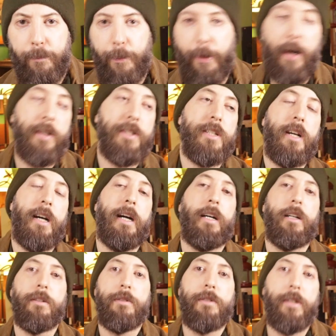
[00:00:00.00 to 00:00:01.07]
passed
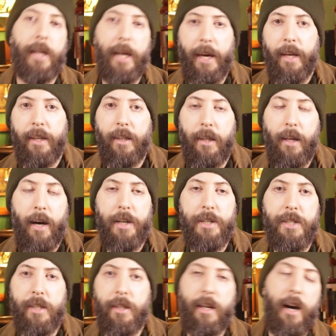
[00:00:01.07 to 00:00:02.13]
out and
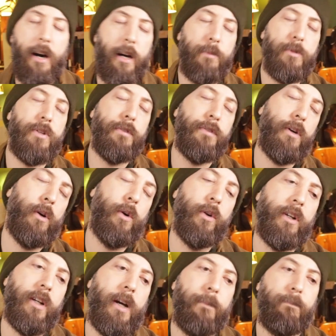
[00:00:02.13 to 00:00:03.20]
lies in the arms of
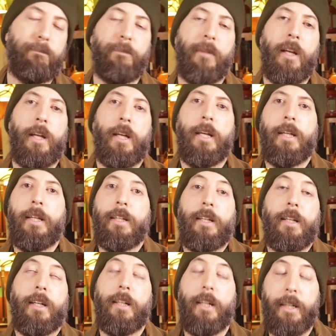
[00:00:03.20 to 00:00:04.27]
Olga.
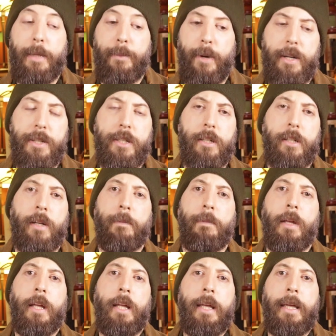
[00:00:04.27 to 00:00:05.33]
Lucky bastard.
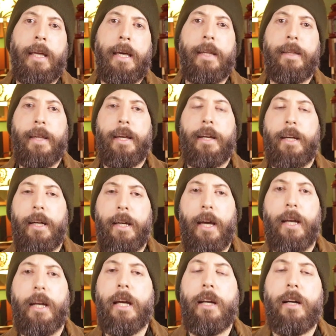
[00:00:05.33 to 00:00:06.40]
And then
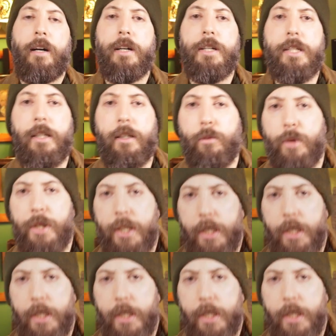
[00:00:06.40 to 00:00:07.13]
again in Iceland we